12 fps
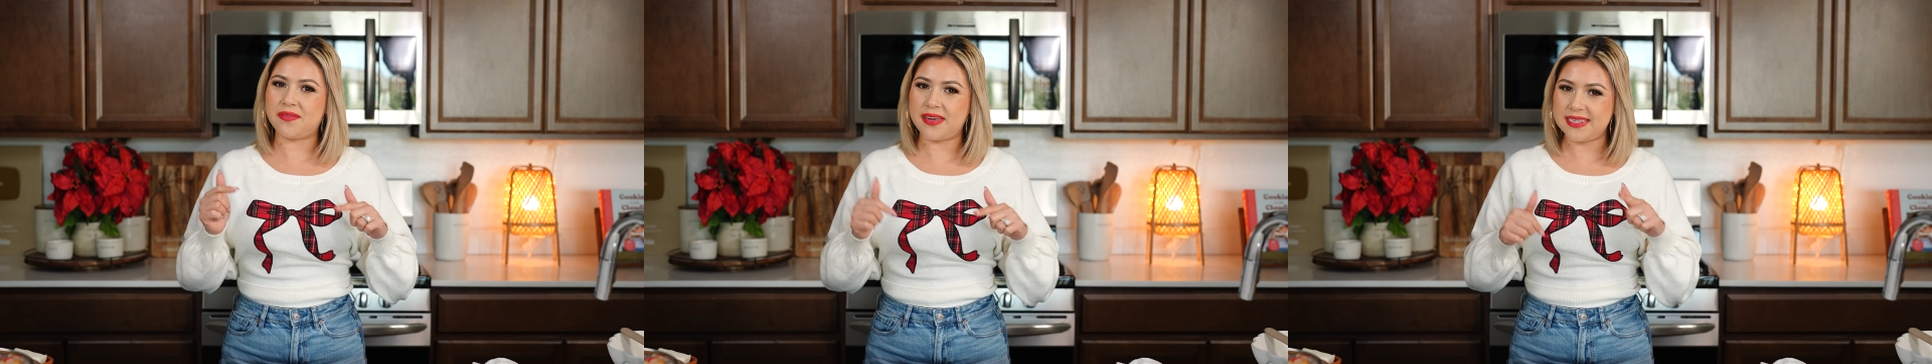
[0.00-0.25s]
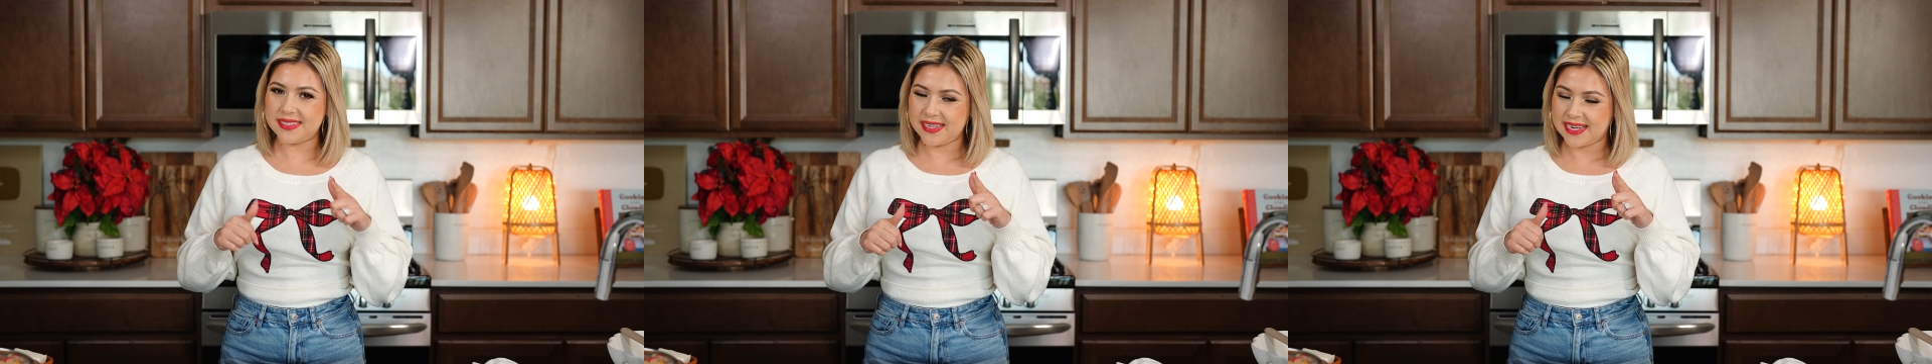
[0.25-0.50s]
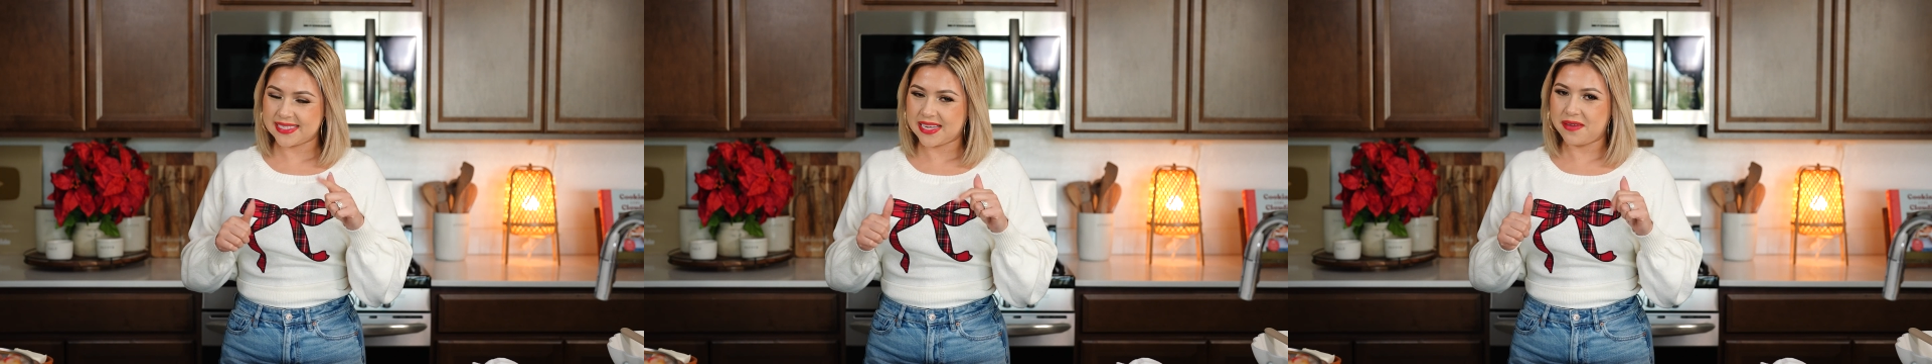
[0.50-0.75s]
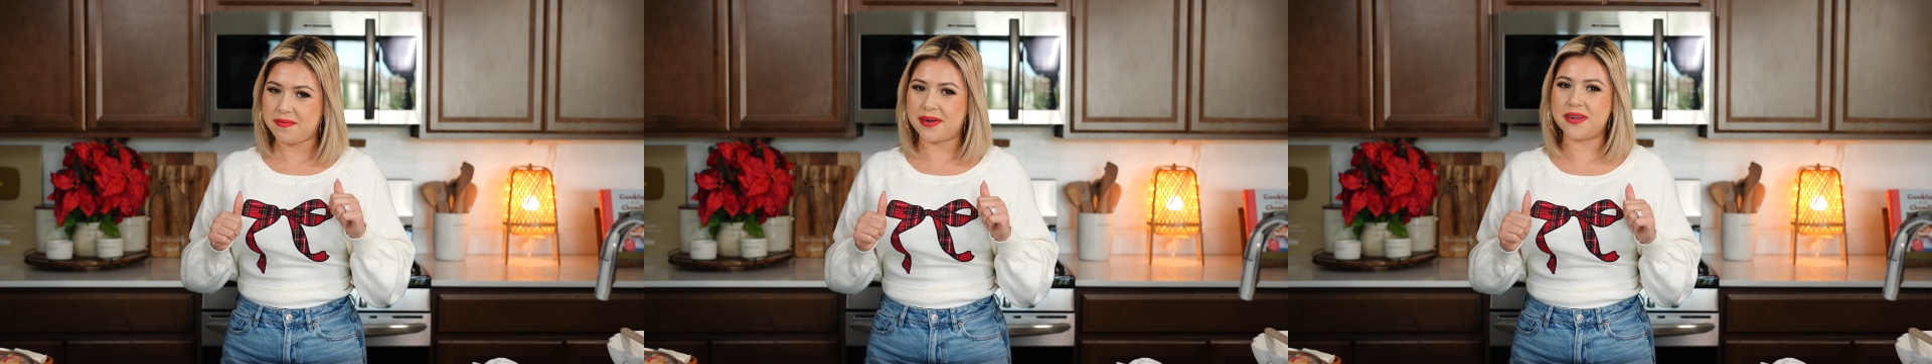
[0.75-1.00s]
button so you guys can
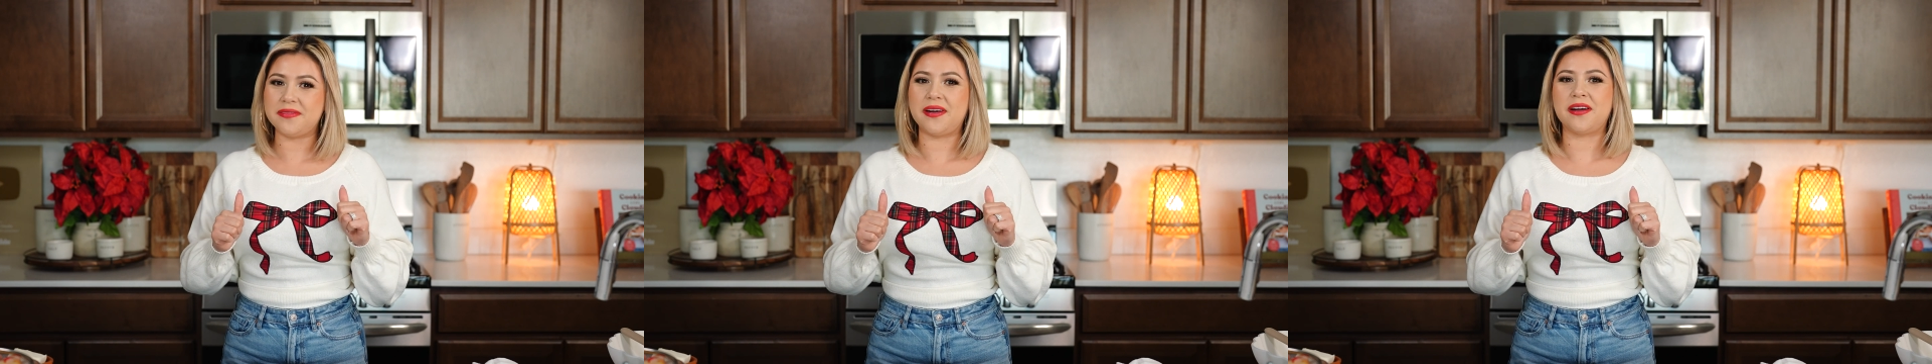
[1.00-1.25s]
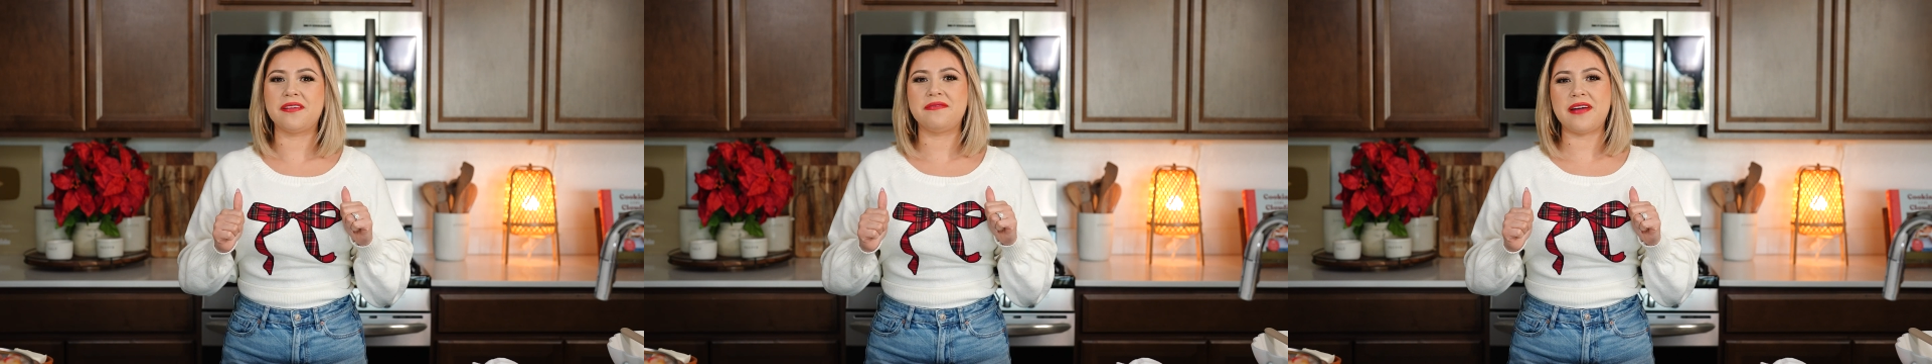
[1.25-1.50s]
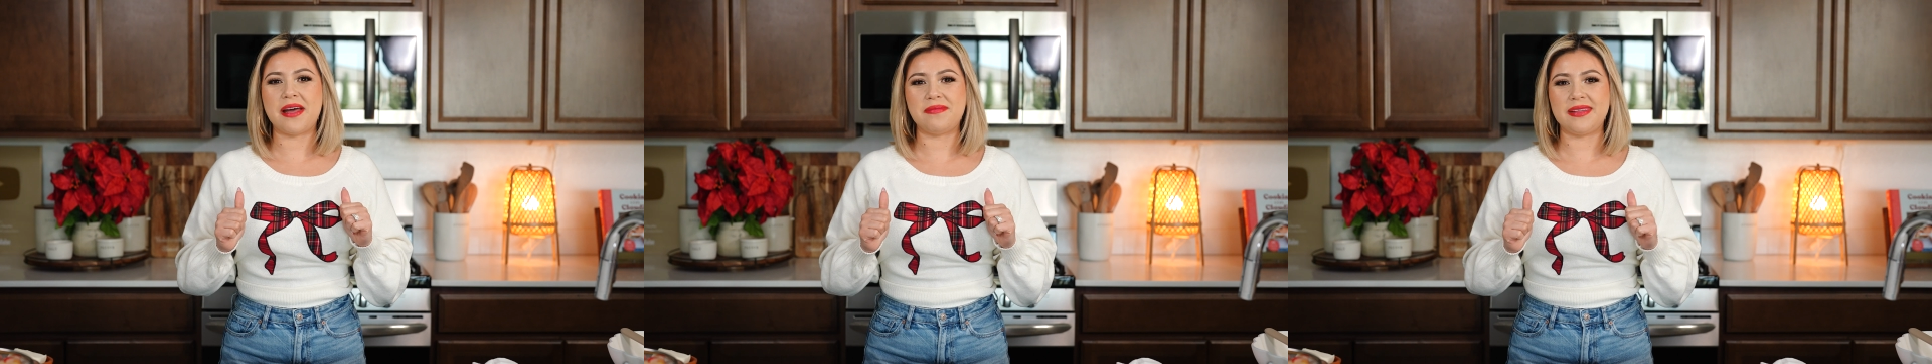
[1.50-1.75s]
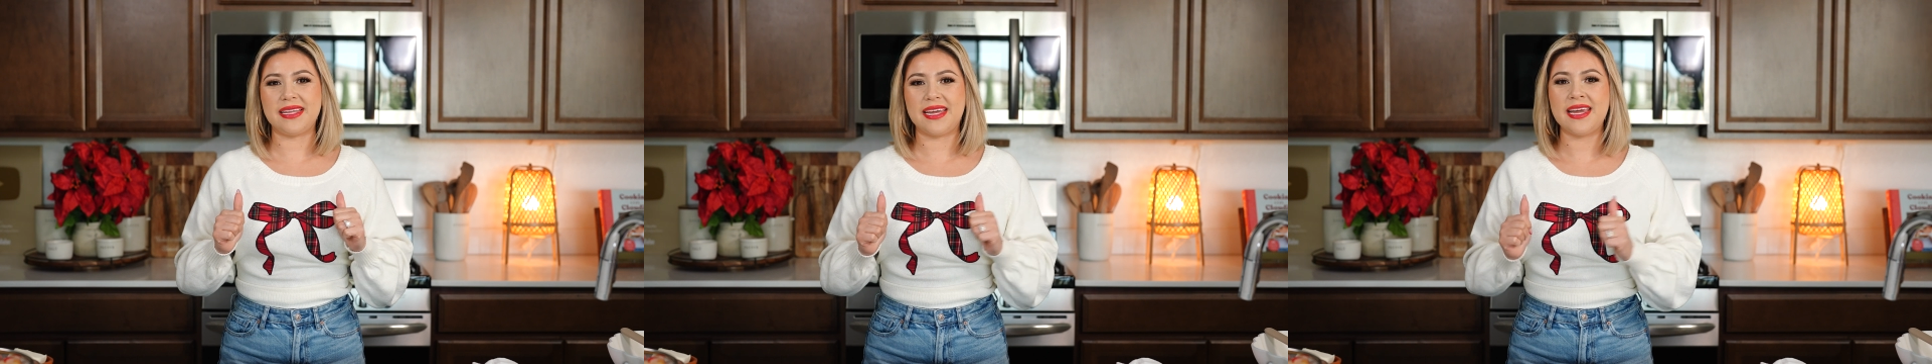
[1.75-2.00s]
be part of our
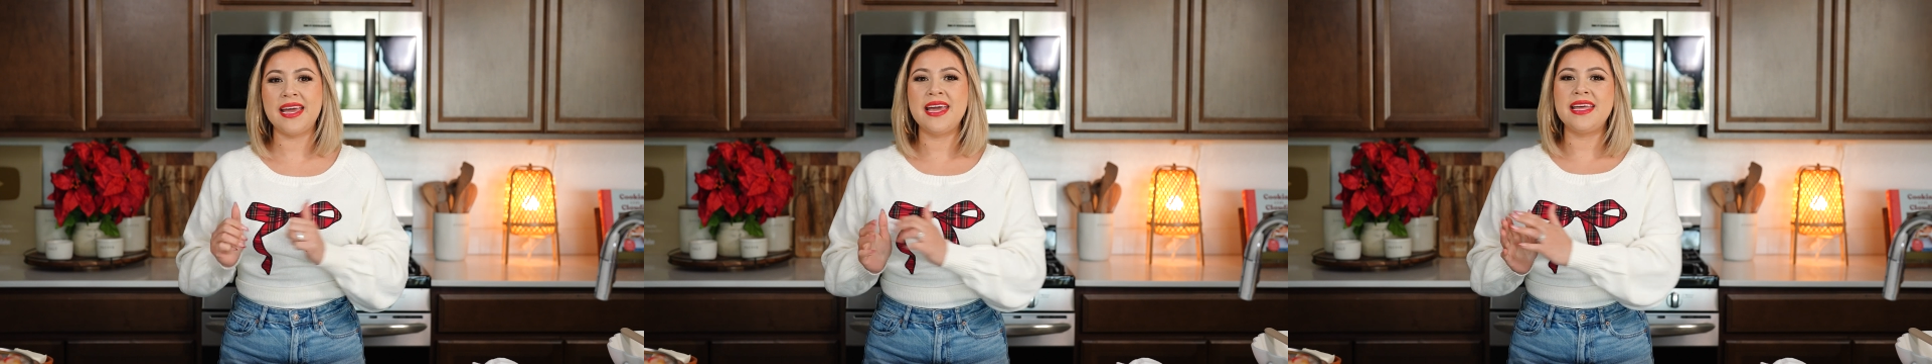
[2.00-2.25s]
family.